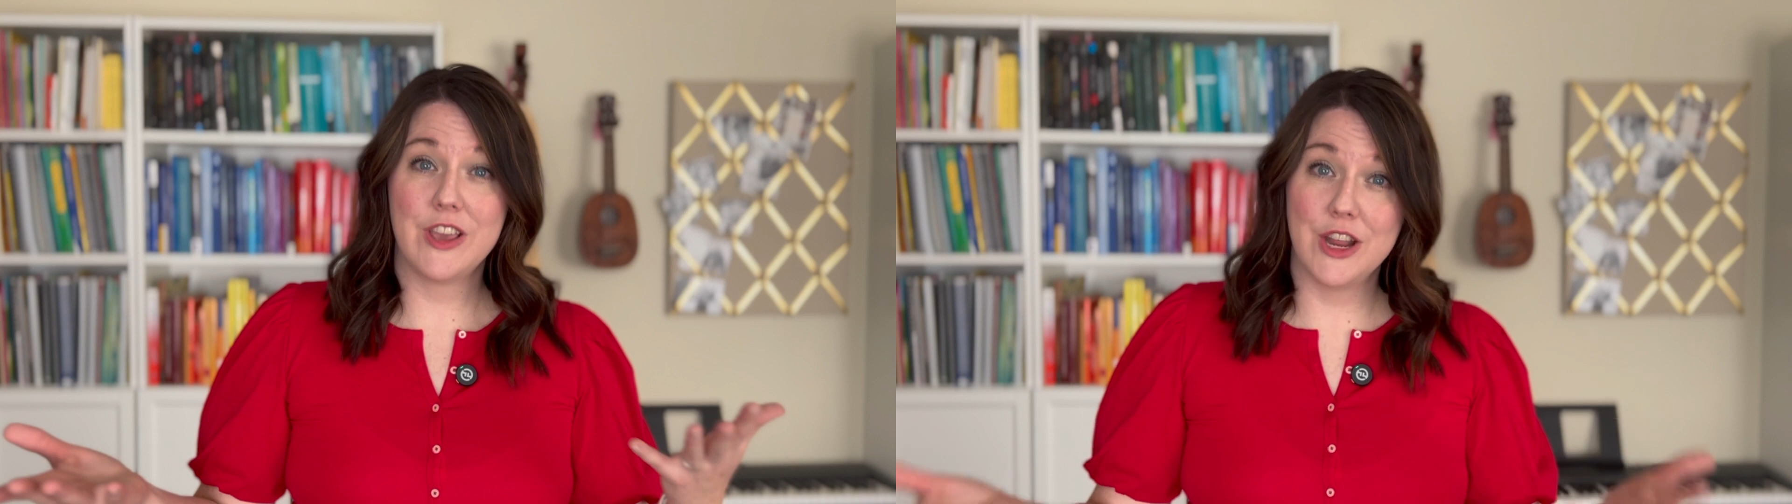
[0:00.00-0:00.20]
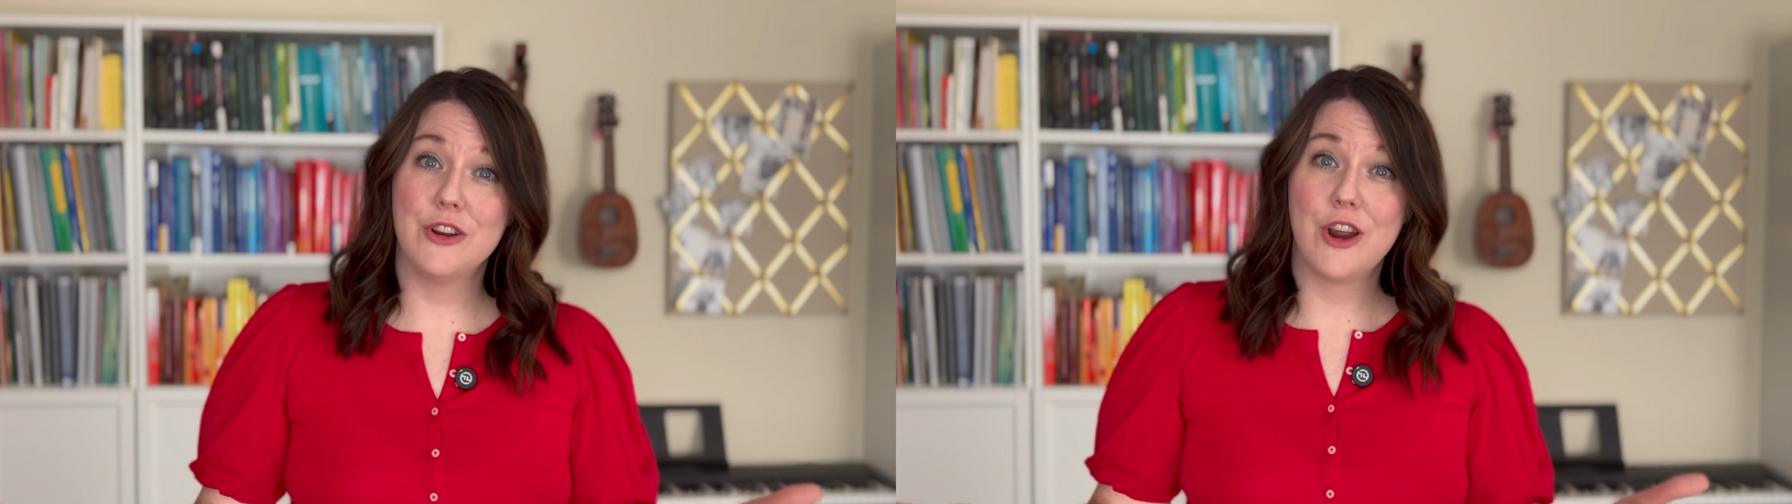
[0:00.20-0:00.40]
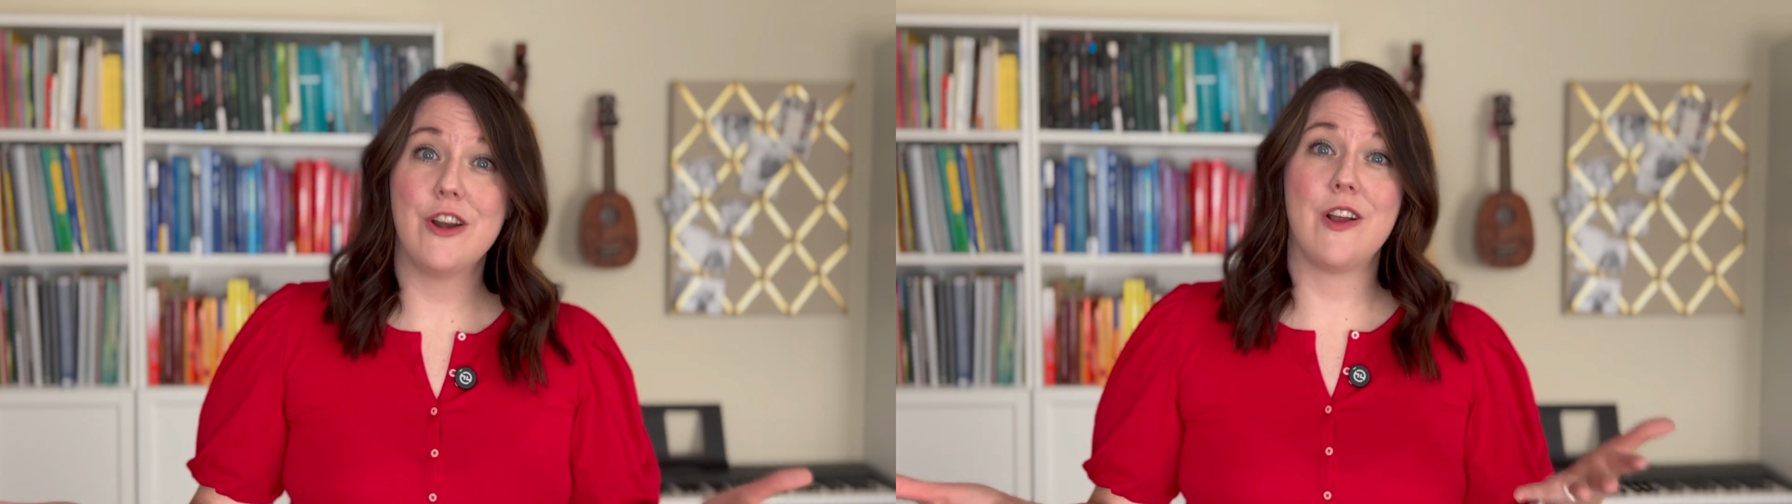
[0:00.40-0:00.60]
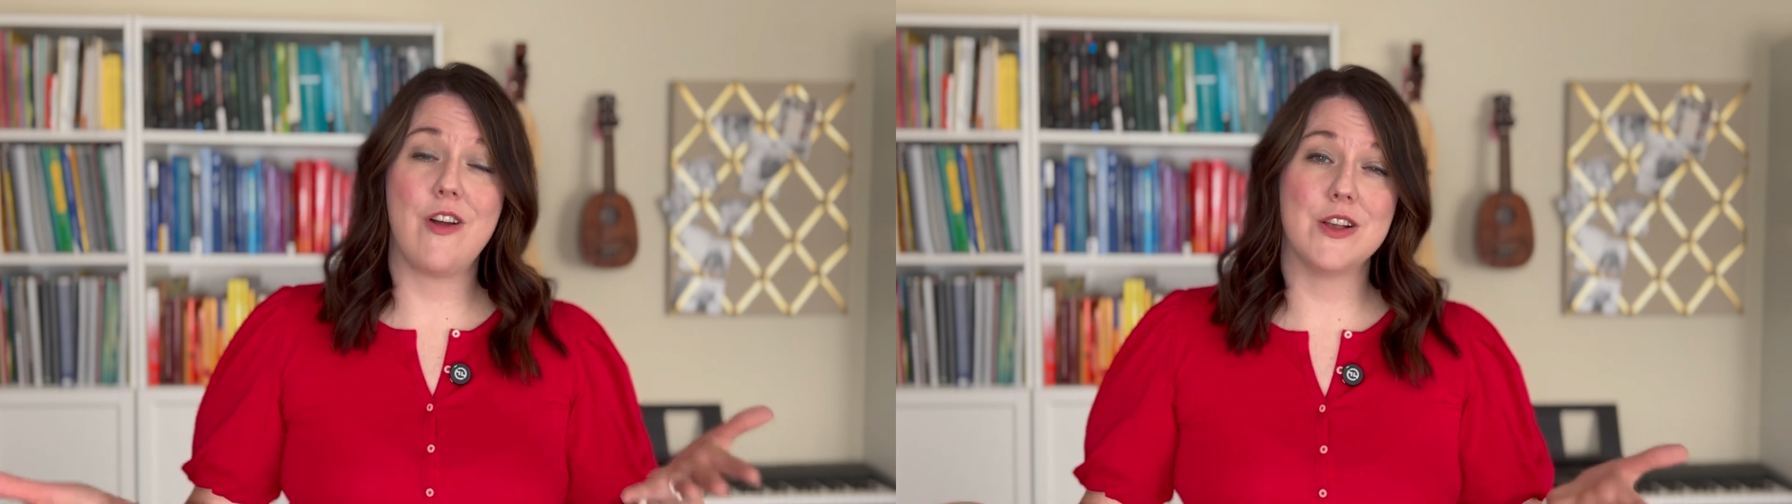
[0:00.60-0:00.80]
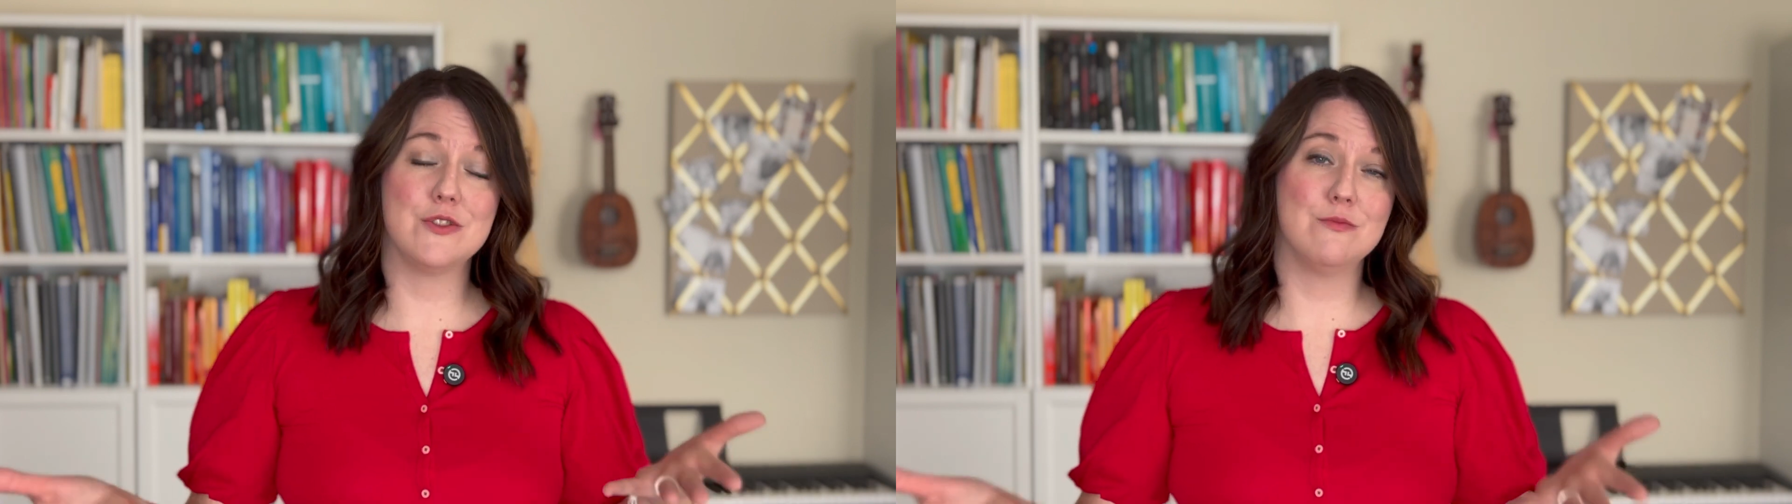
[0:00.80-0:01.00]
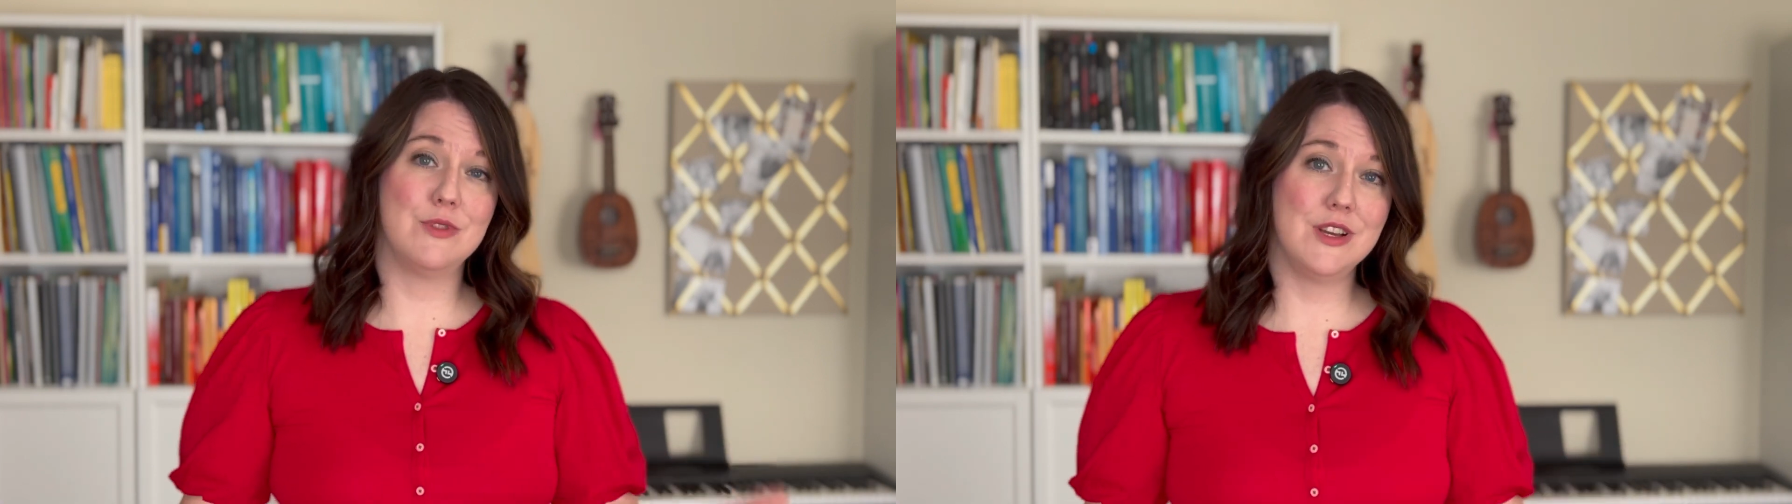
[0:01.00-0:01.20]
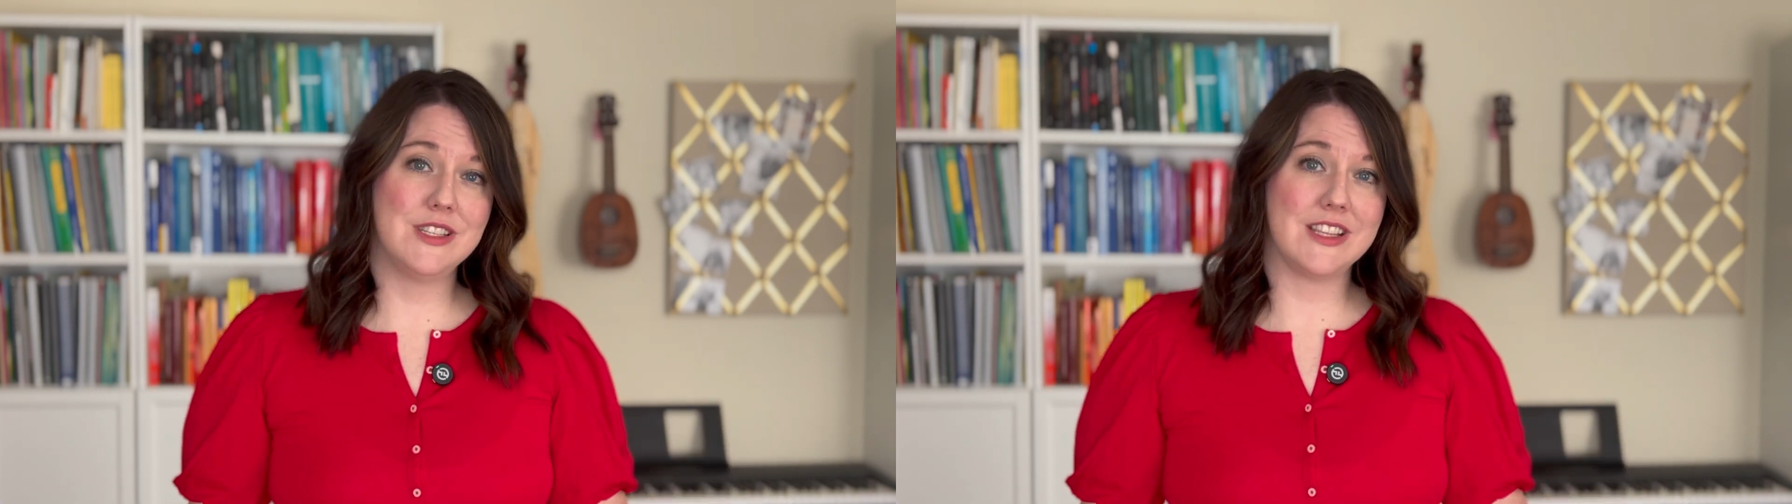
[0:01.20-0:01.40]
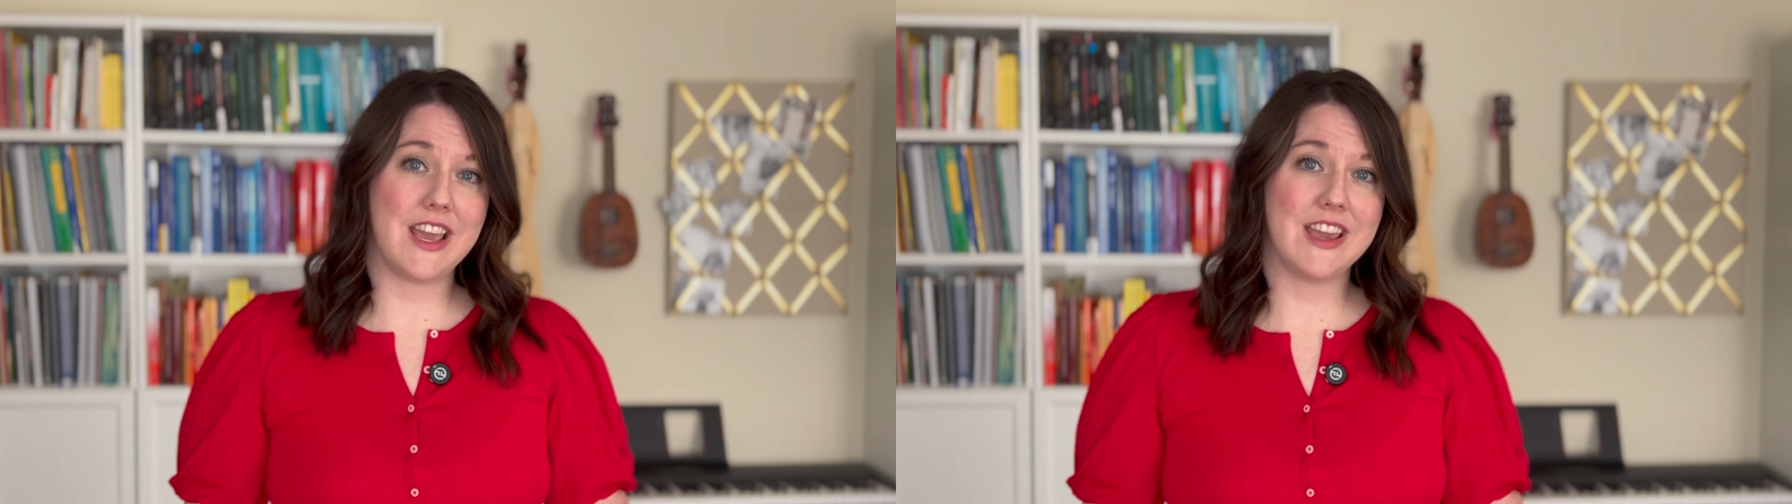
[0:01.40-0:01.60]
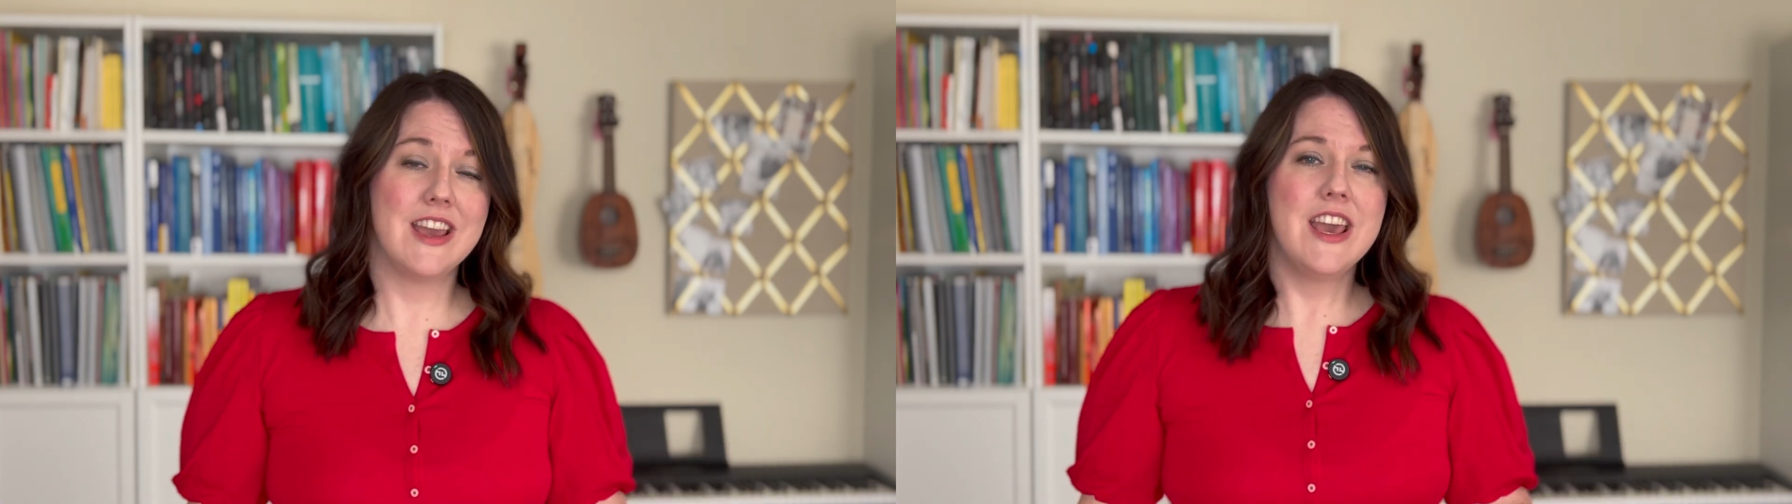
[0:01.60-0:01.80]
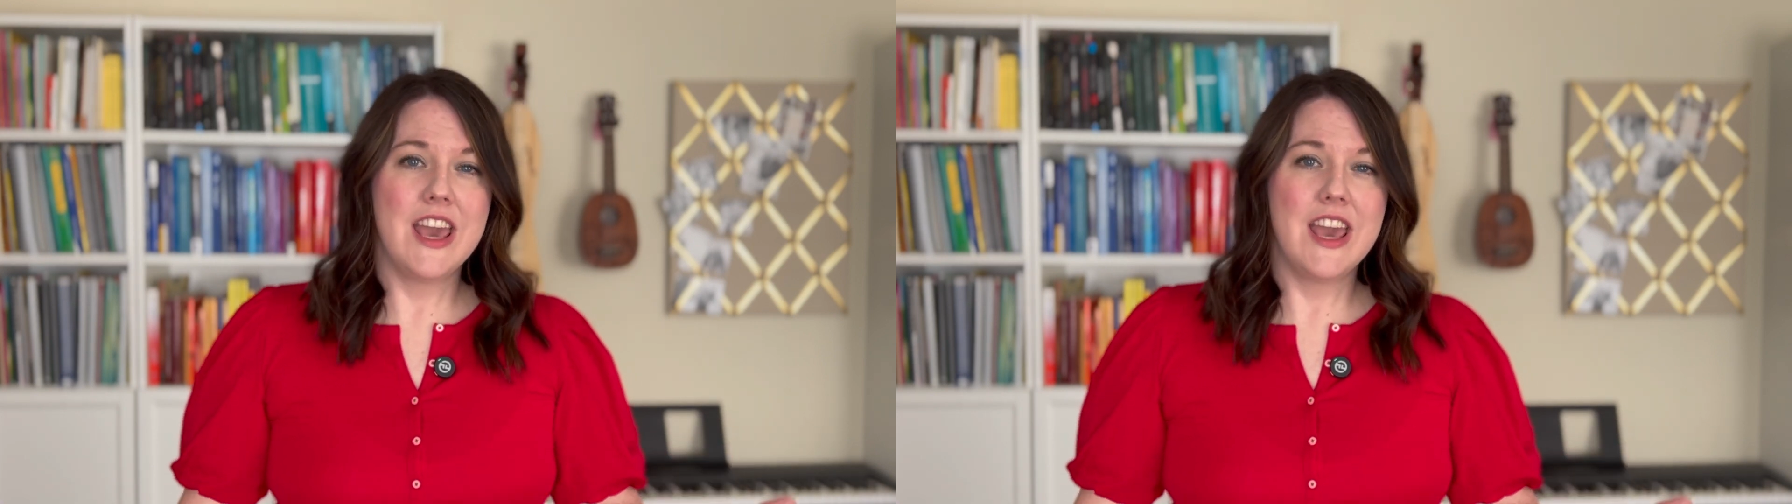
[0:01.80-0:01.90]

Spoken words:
kindergarten classroom looks like,